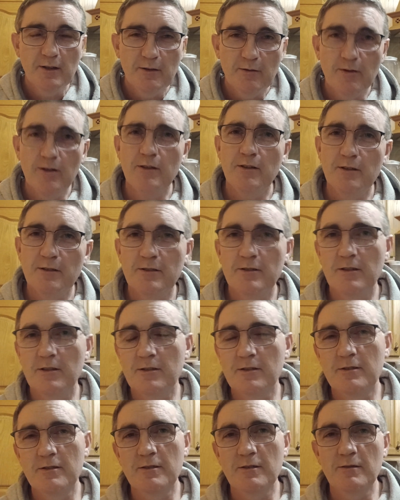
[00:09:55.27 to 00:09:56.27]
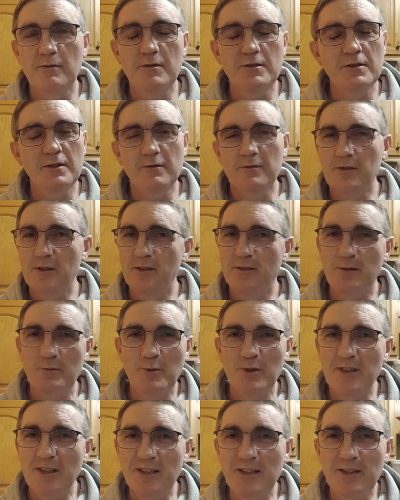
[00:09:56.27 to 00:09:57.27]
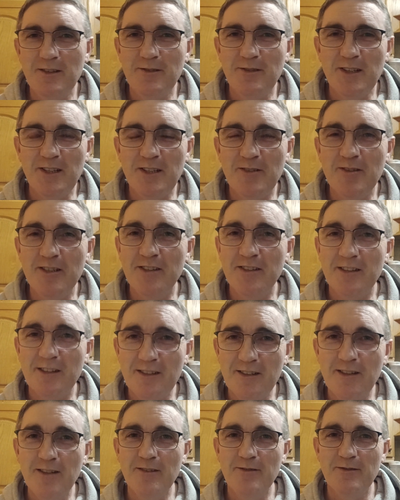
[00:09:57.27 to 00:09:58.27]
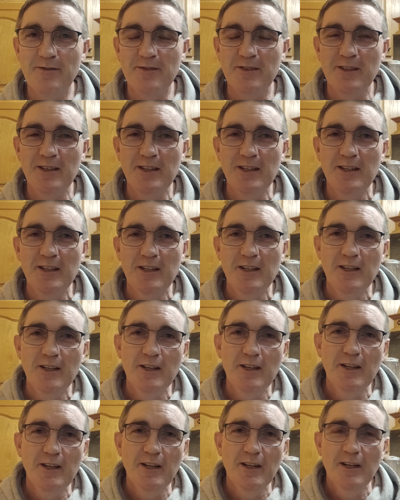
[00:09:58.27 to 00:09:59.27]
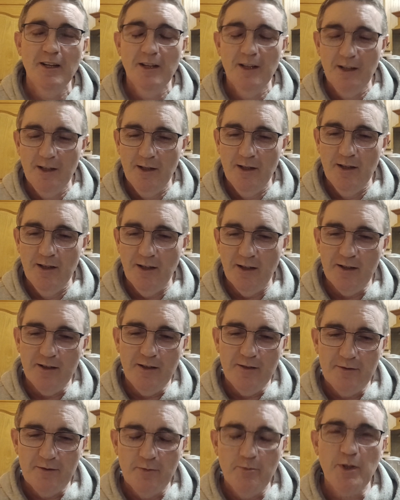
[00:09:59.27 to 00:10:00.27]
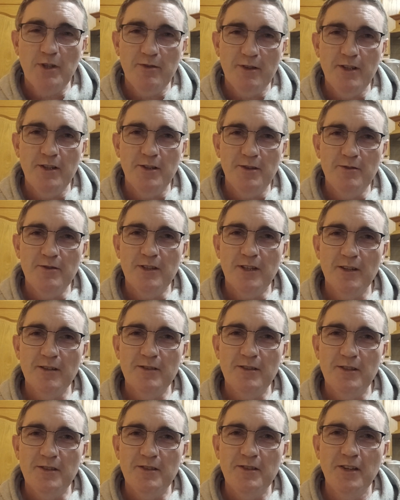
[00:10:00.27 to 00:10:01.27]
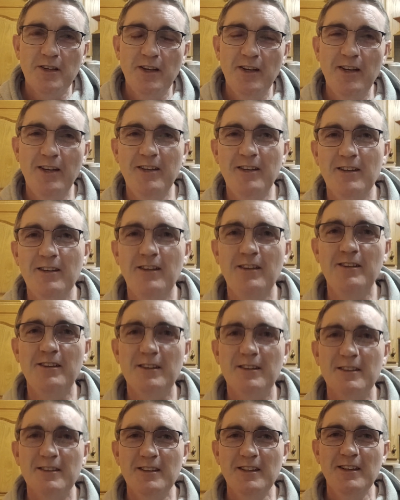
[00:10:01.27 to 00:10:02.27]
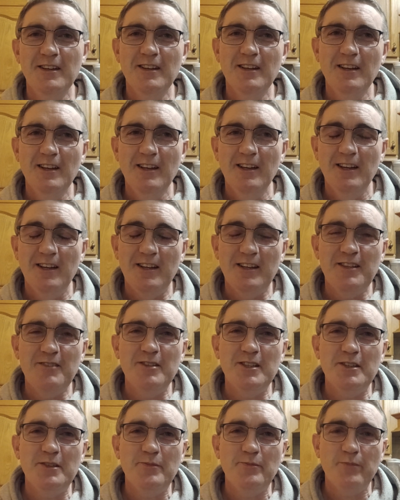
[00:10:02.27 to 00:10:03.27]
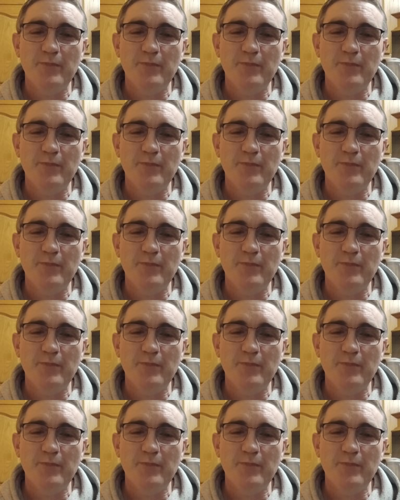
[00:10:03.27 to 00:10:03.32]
Well, it's not far from where I live anyway, and I live I live between the two counties. Anyway,